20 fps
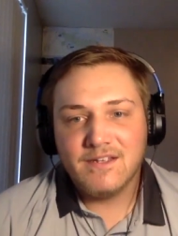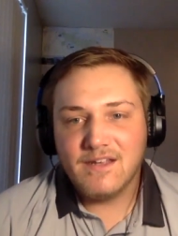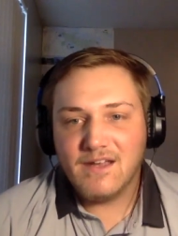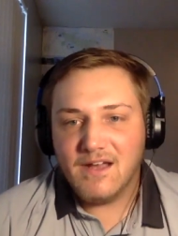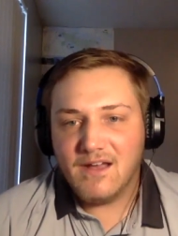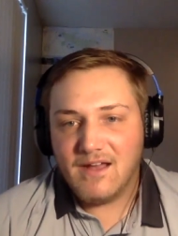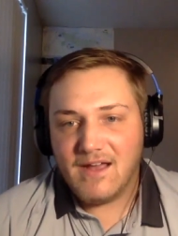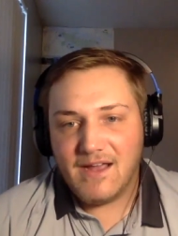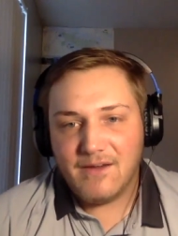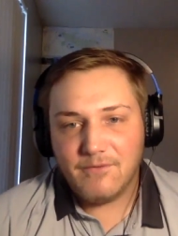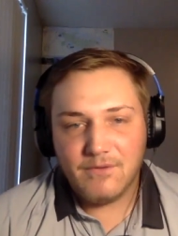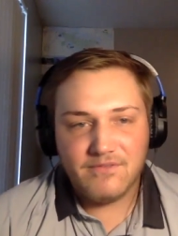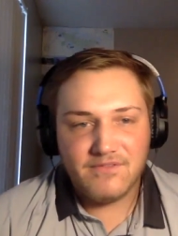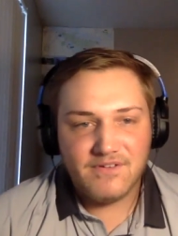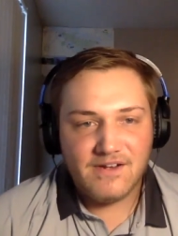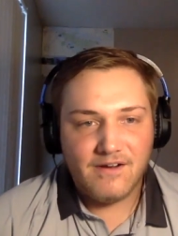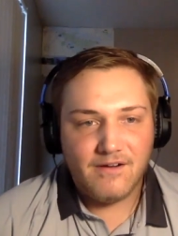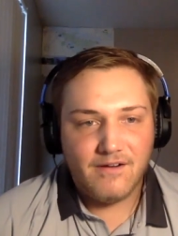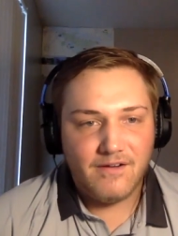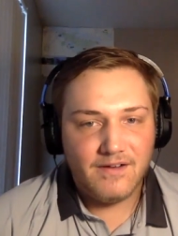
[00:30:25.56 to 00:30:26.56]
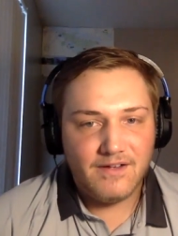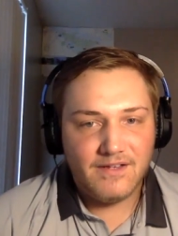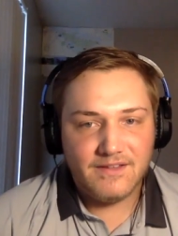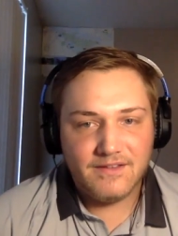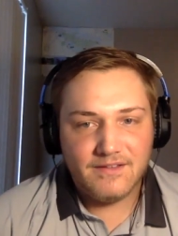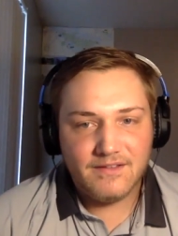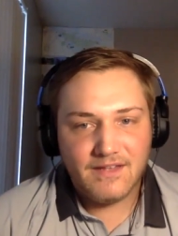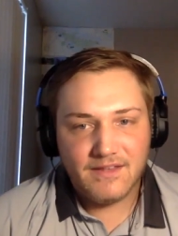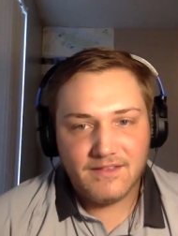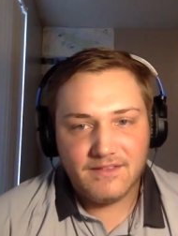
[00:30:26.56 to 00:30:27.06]

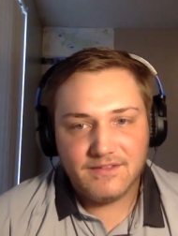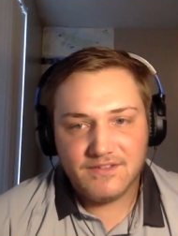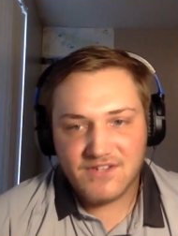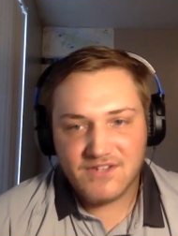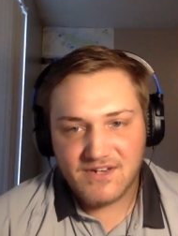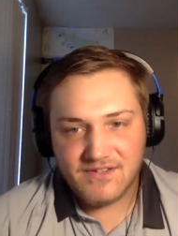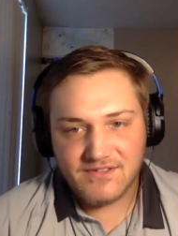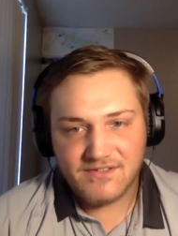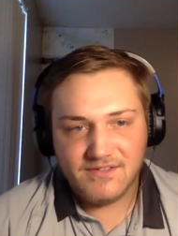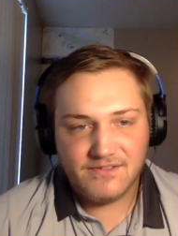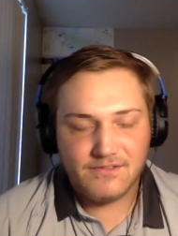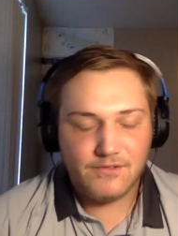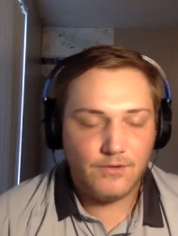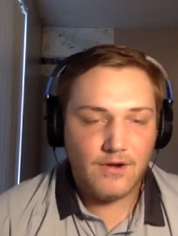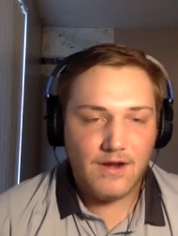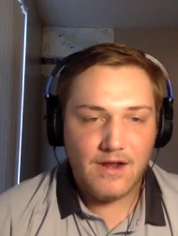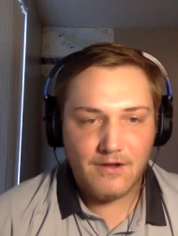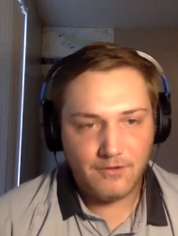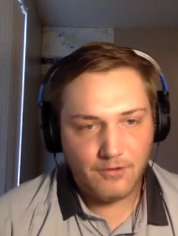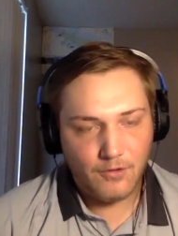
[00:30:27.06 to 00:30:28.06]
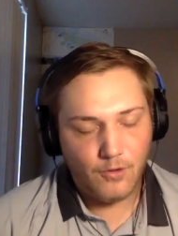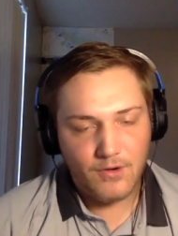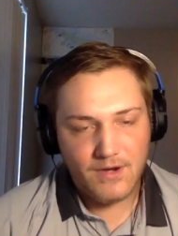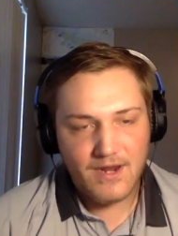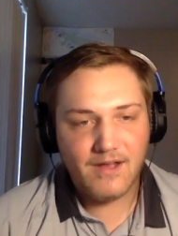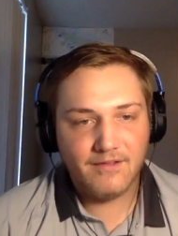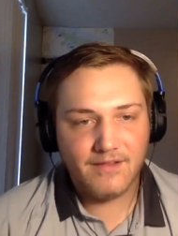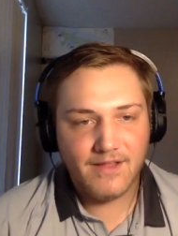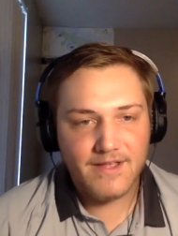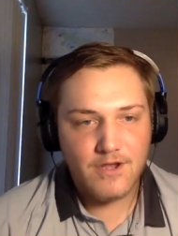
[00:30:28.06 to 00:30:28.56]
and the Genesis or
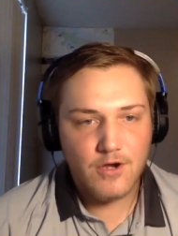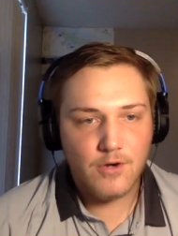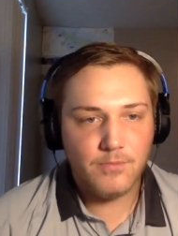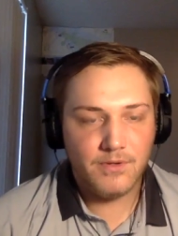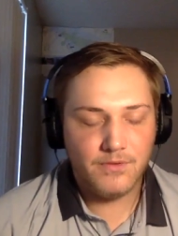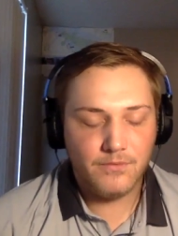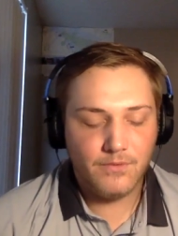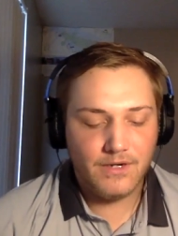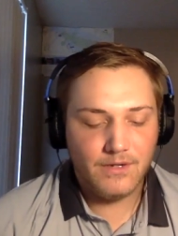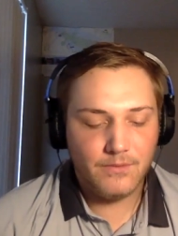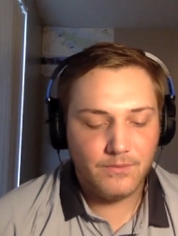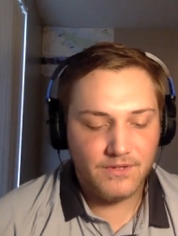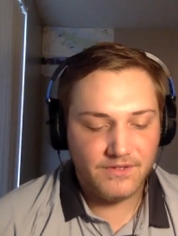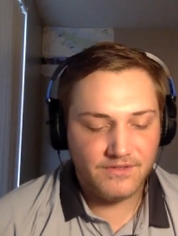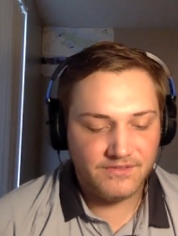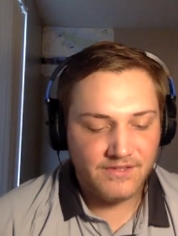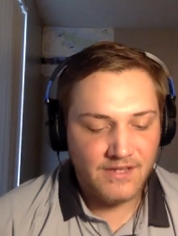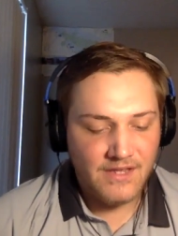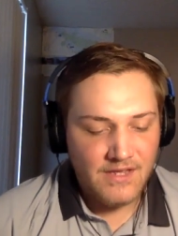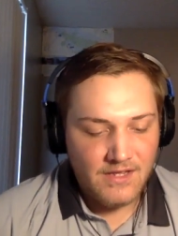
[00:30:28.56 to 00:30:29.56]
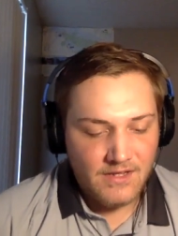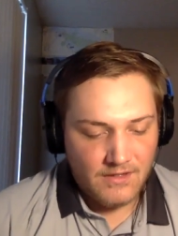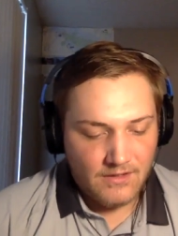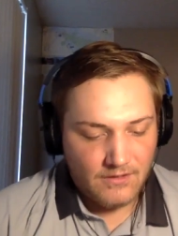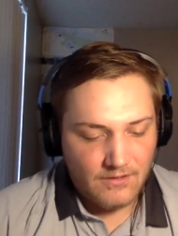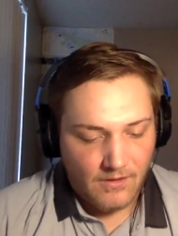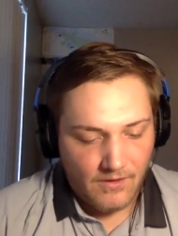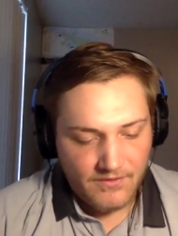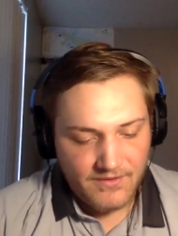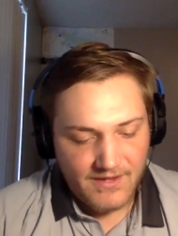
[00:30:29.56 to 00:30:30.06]
LA Open when it was
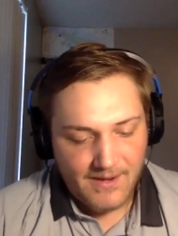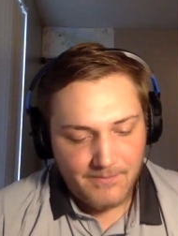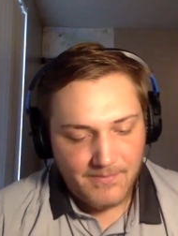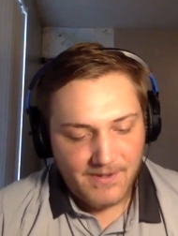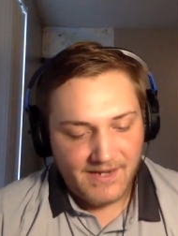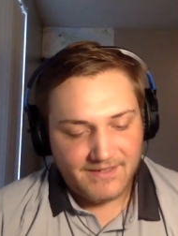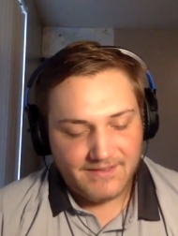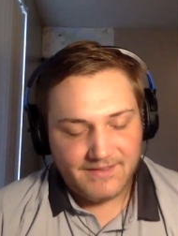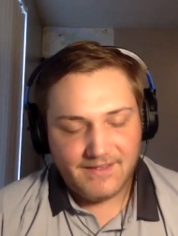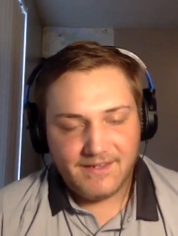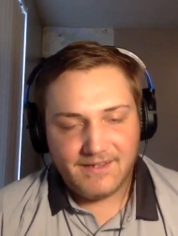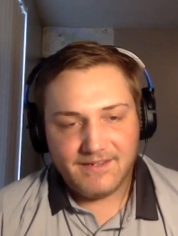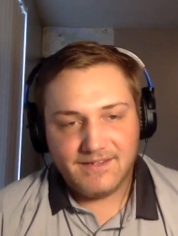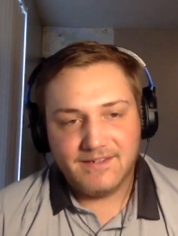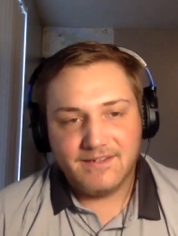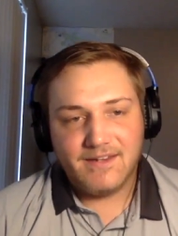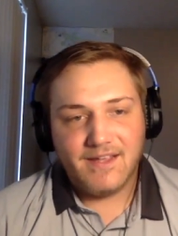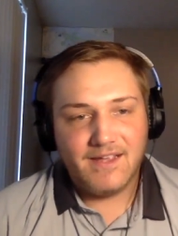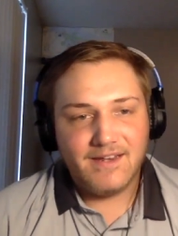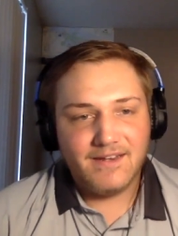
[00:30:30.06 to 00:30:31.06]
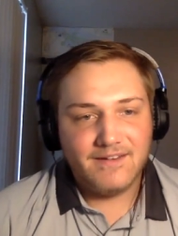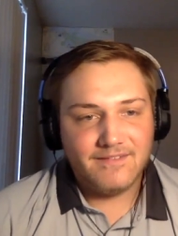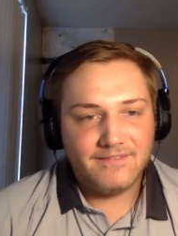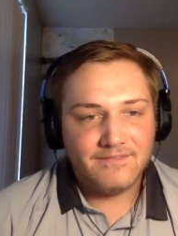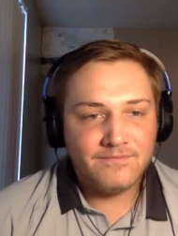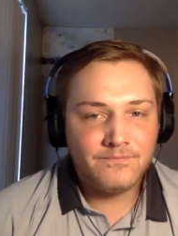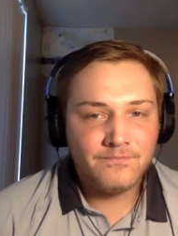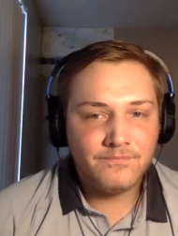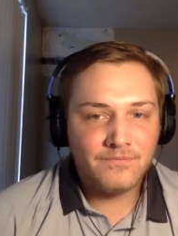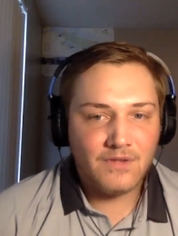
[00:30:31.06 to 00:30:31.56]
called that back then. And
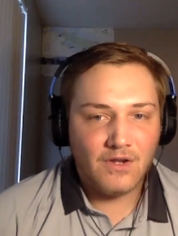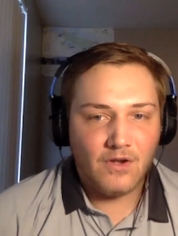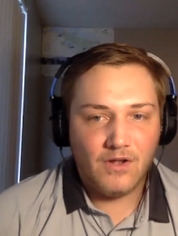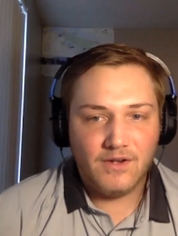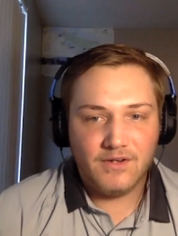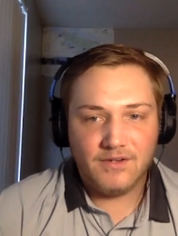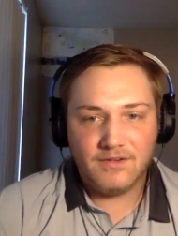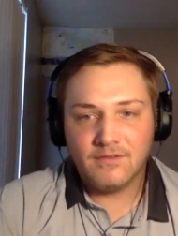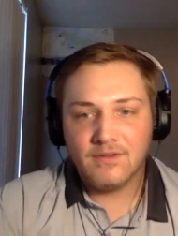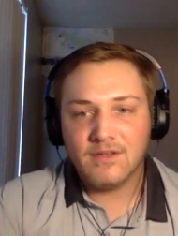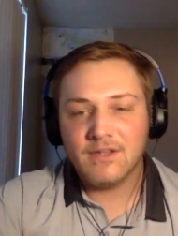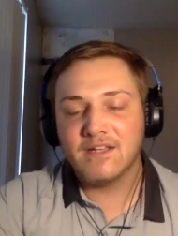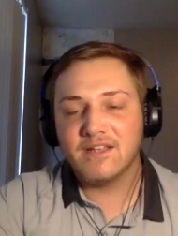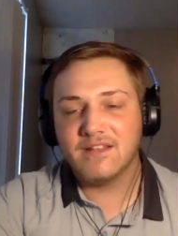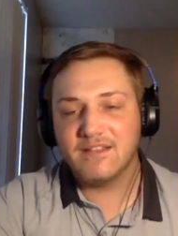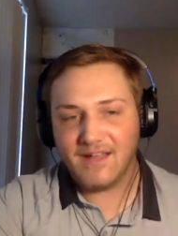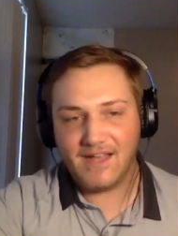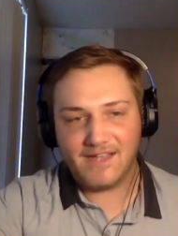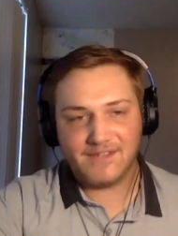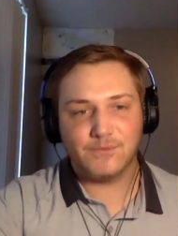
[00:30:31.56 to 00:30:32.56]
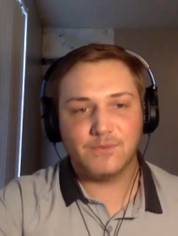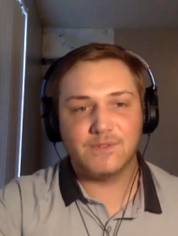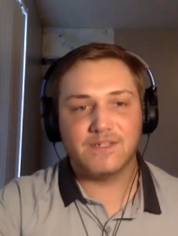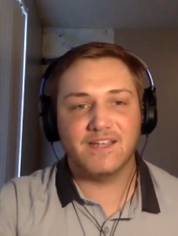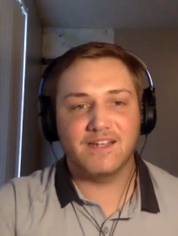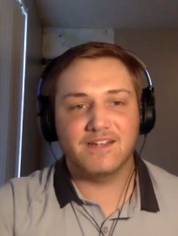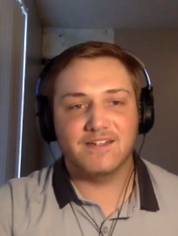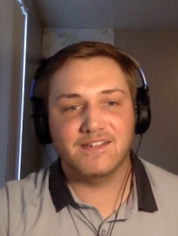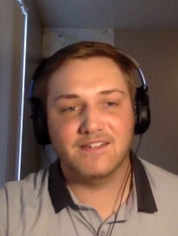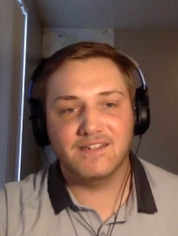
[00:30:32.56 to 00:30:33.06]
on last
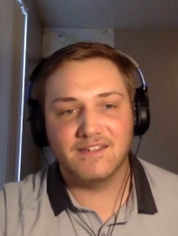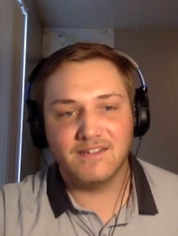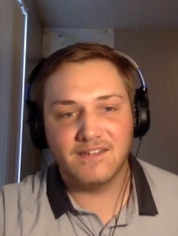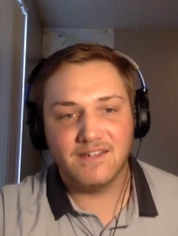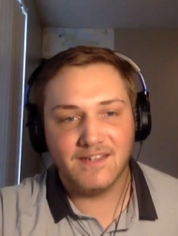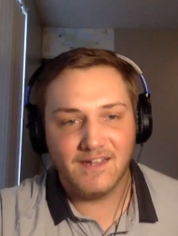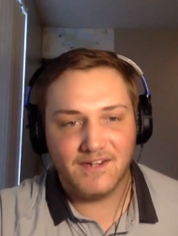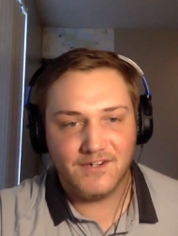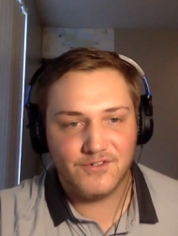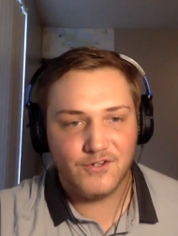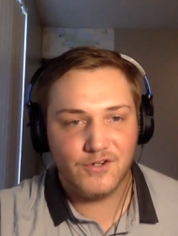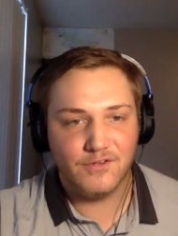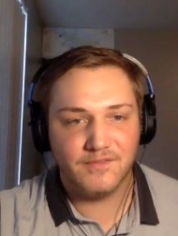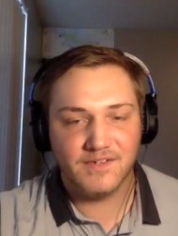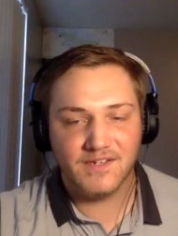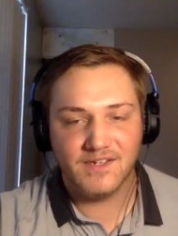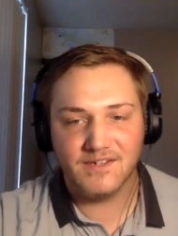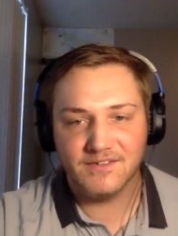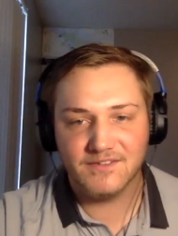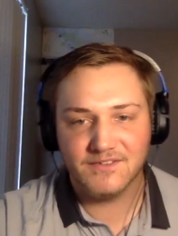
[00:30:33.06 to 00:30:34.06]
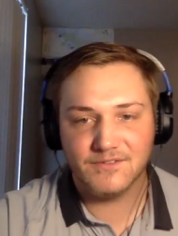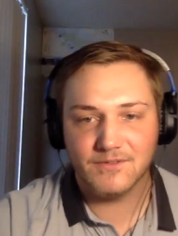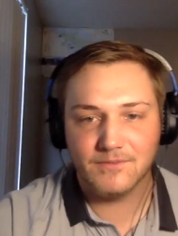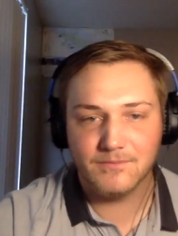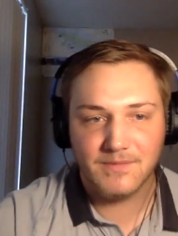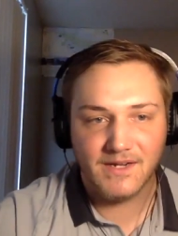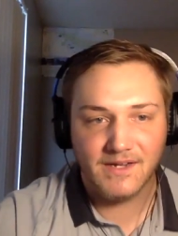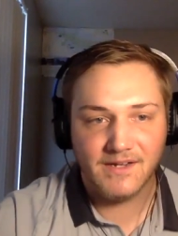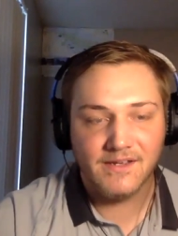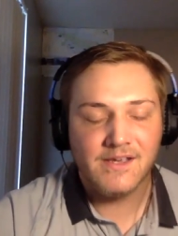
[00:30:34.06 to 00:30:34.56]
weekend, he got a trophy handed to
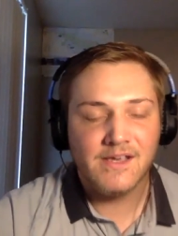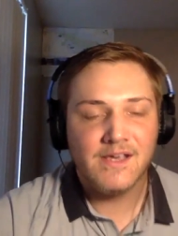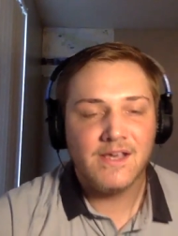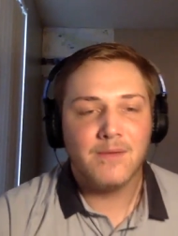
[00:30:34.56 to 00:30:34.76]
him by